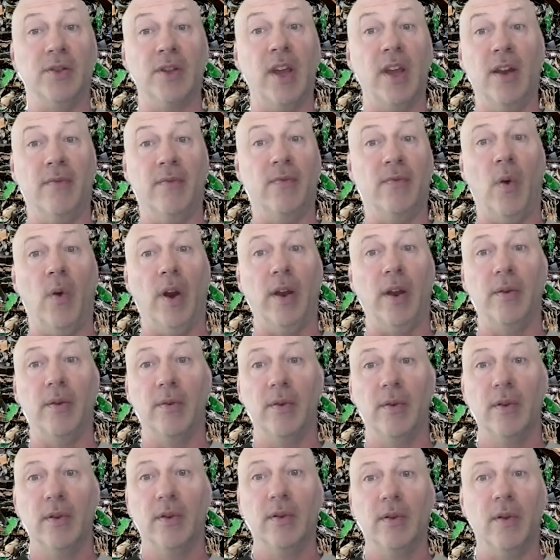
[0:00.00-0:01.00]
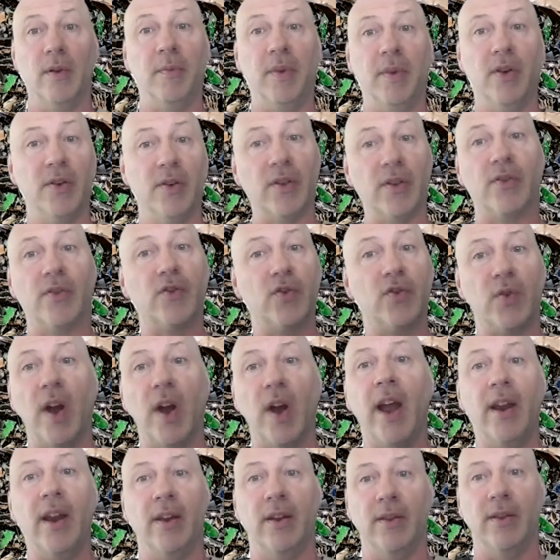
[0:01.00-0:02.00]
just can't afford it. I mean, you're just
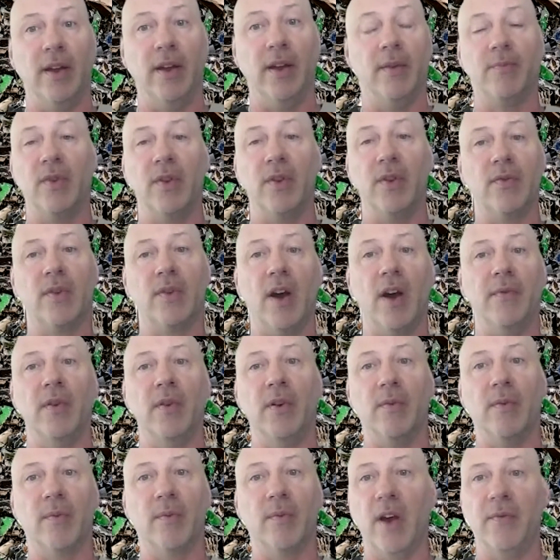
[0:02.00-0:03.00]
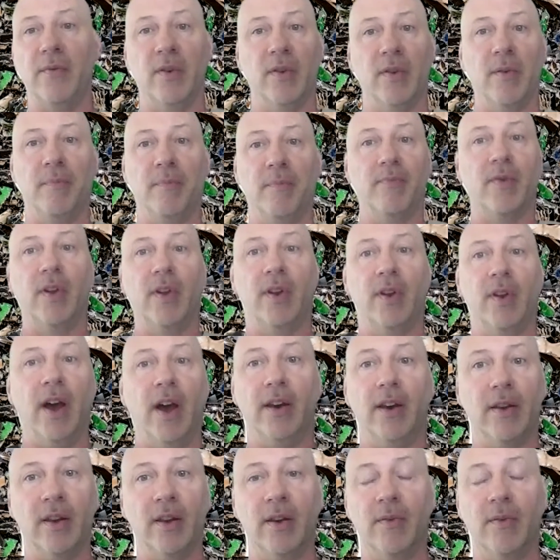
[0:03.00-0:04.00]
trying to like just cover the
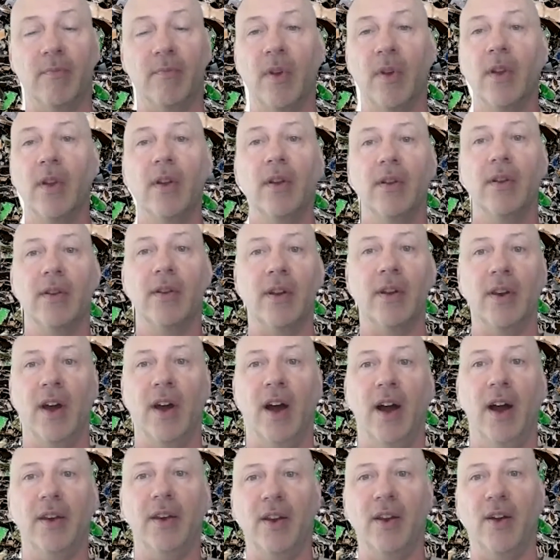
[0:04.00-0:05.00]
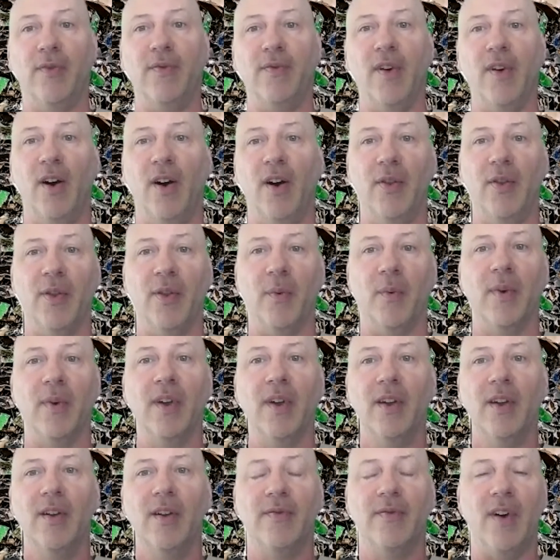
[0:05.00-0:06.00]
nut and not, you know, fall
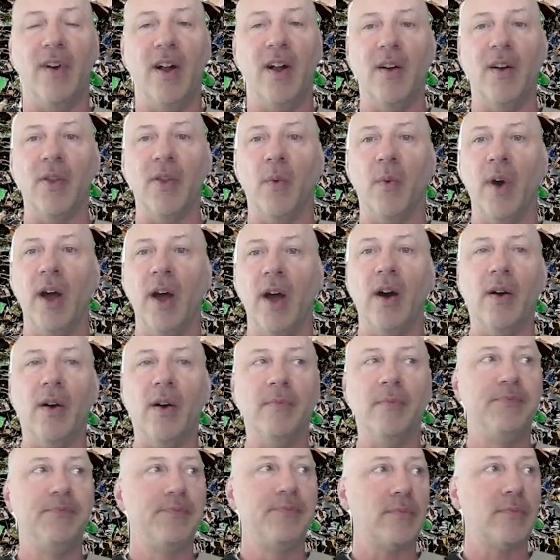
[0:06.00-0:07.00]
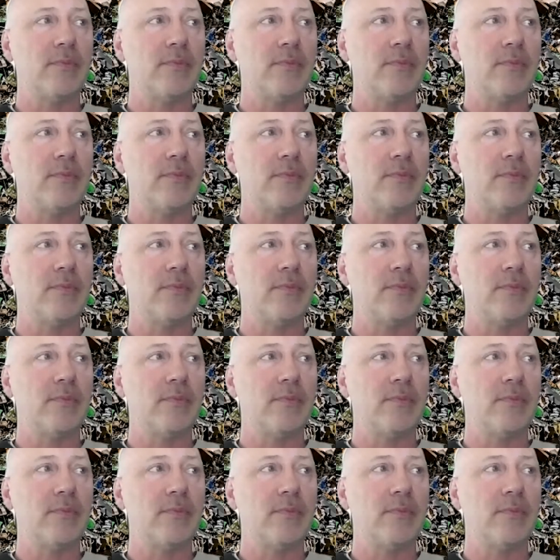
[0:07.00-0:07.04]
on the well.